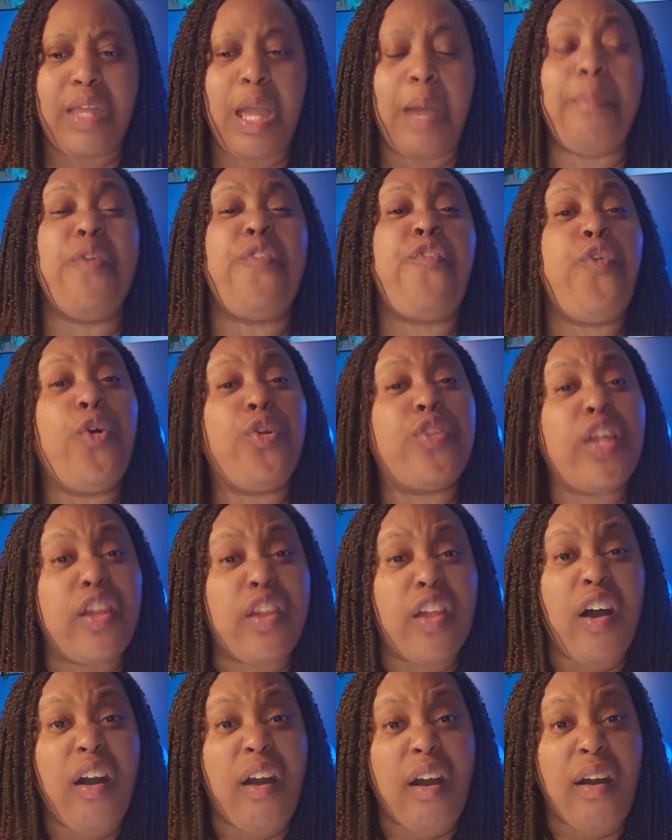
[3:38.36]
before the
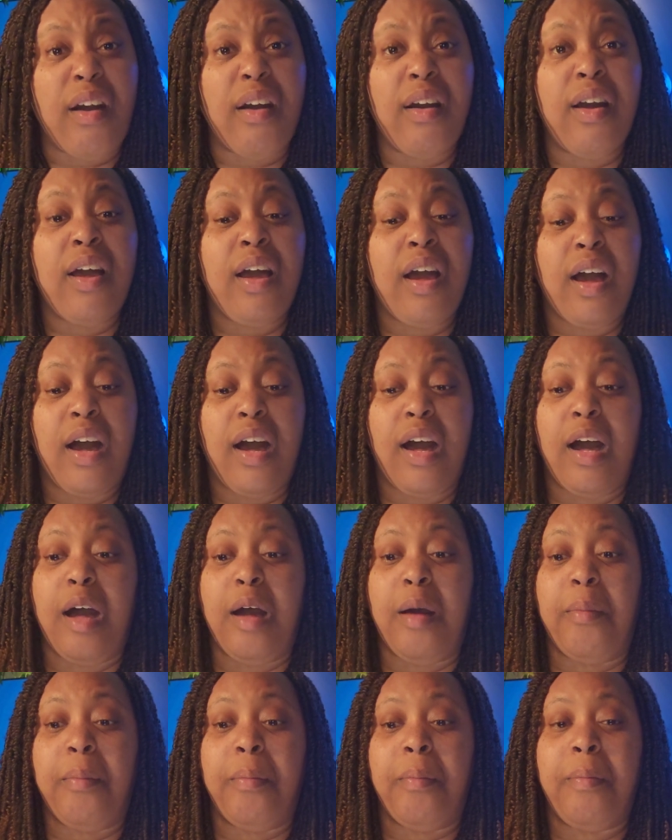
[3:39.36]
law,
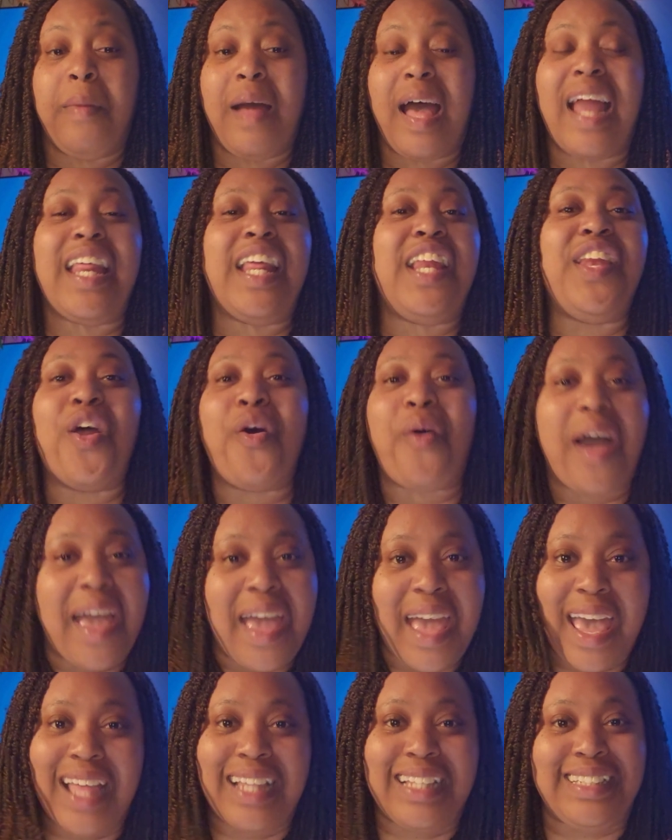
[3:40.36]
um, I didn't know I
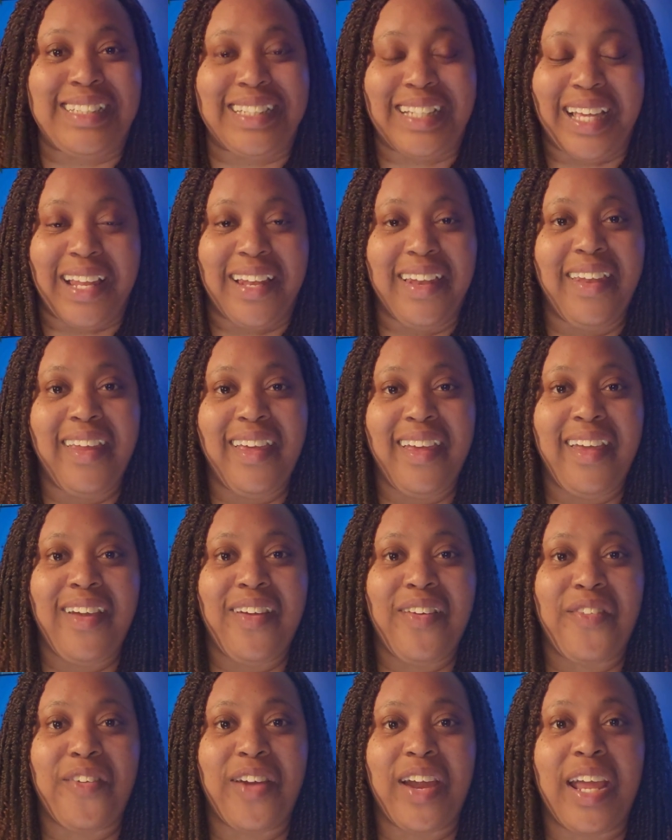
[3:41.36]
had sin,
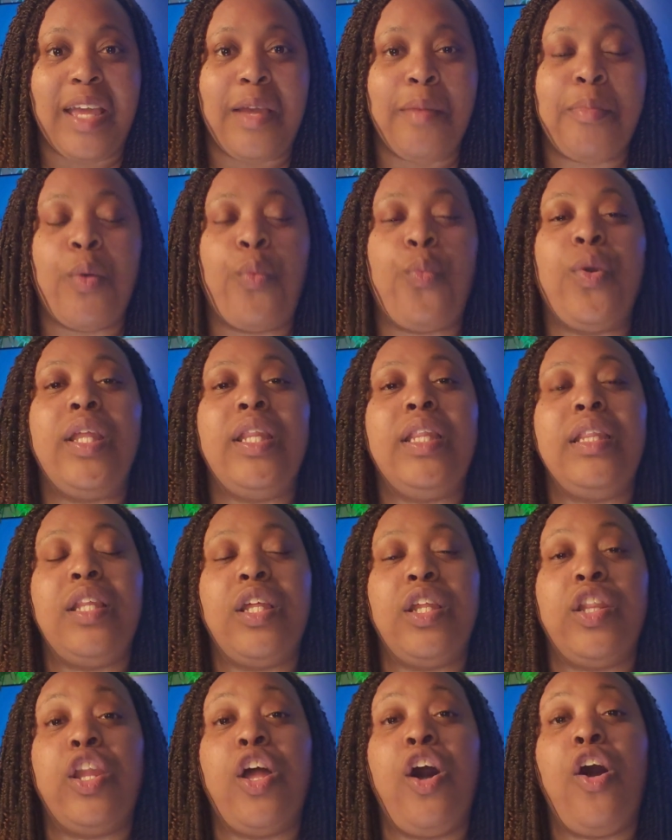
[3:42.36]
right? But when
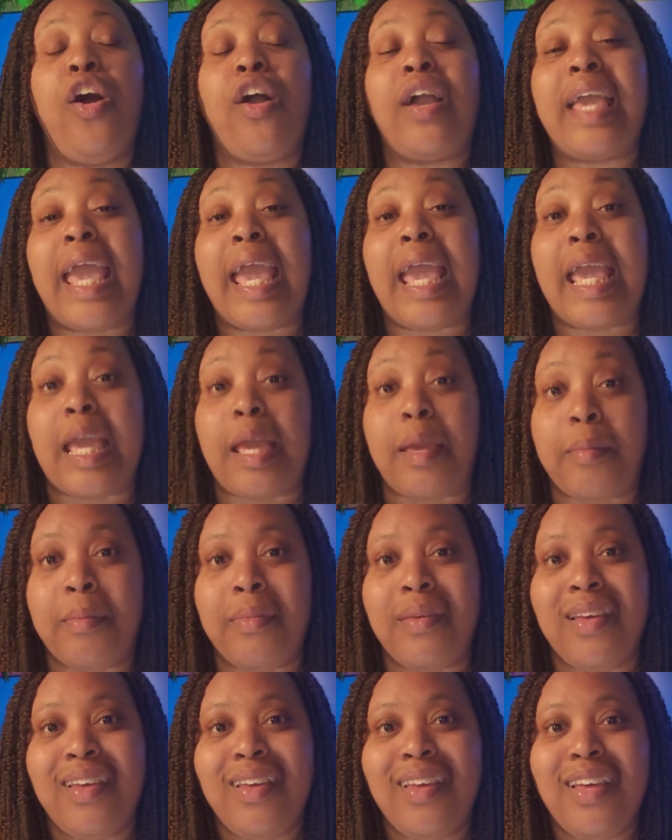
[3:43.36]
the law came,
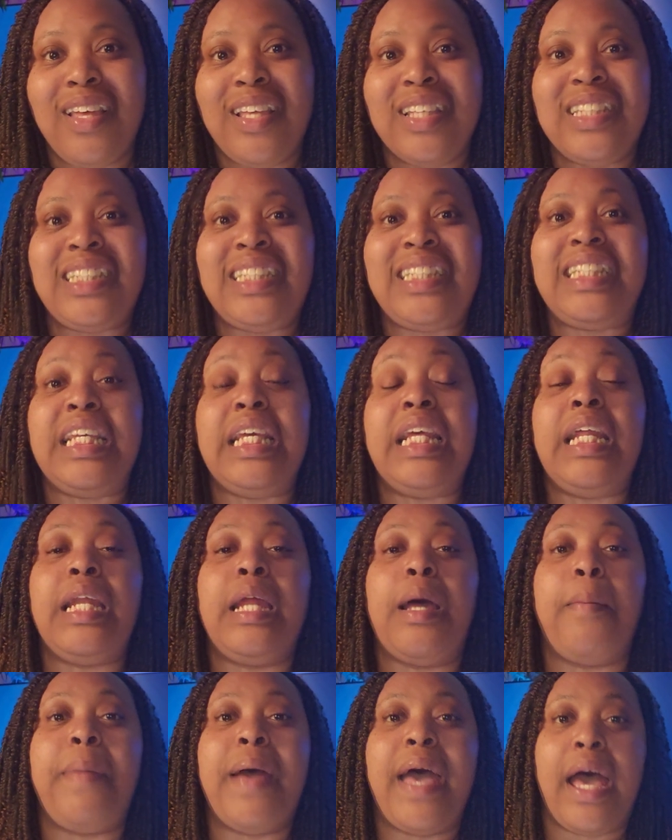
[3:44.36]
sin
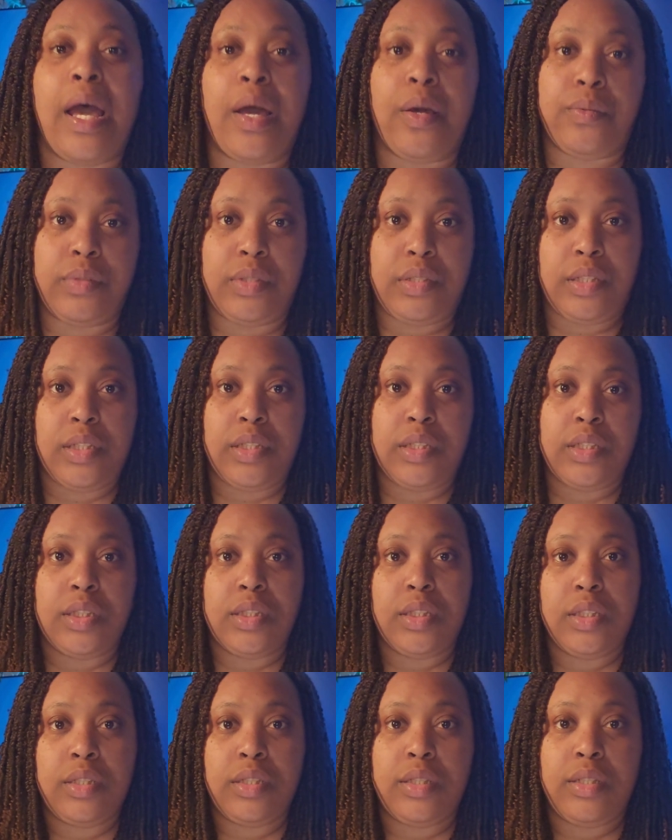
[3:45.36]
abound.
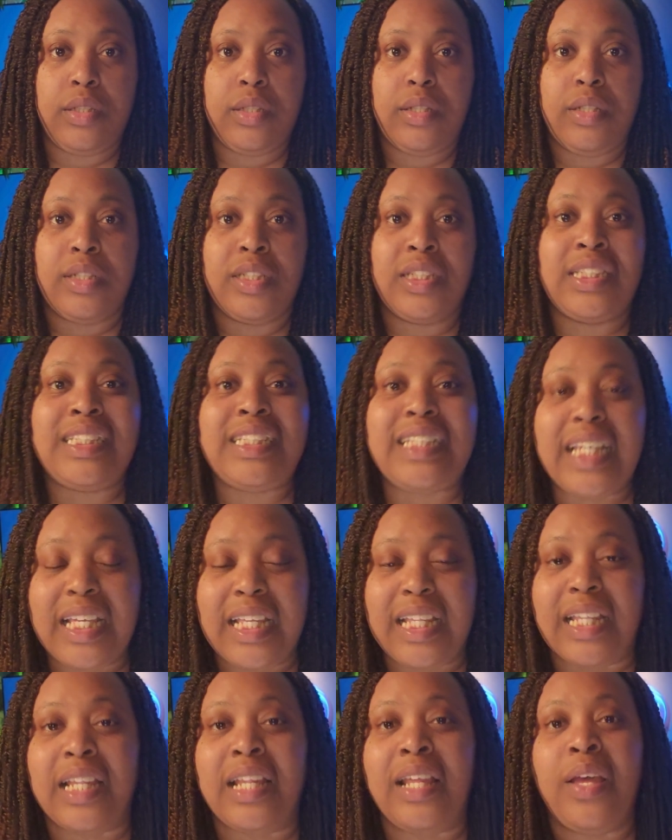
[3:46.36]

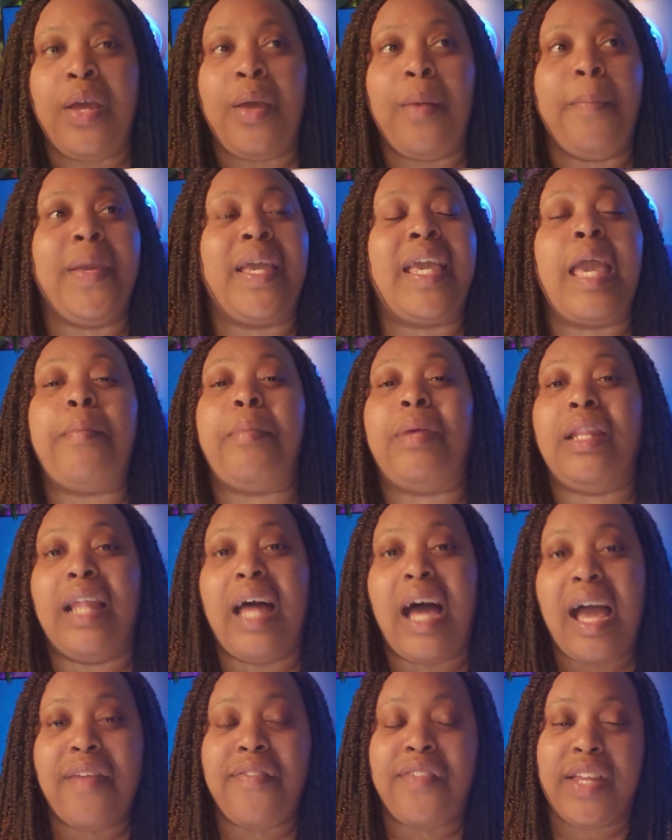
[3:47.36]
Sin became
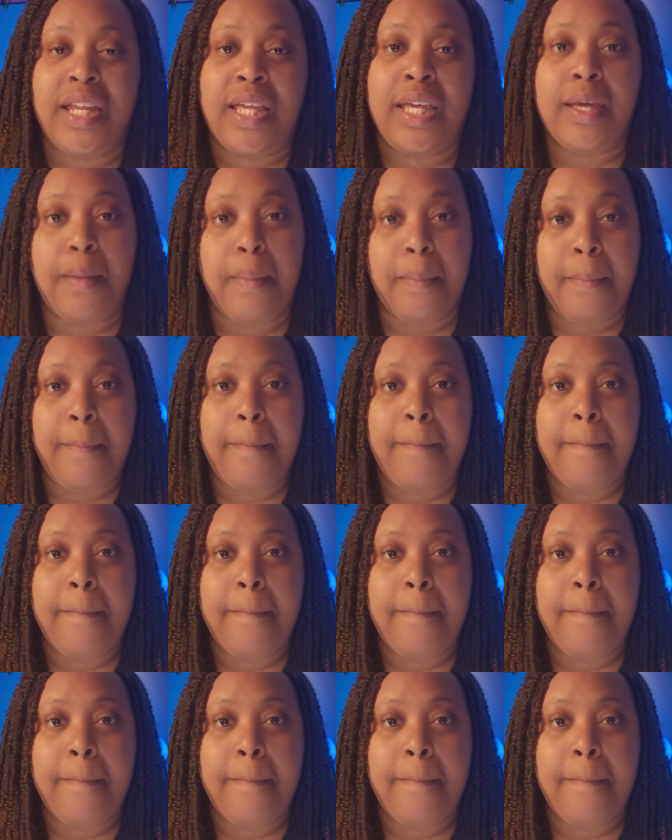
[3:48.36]
alive in him.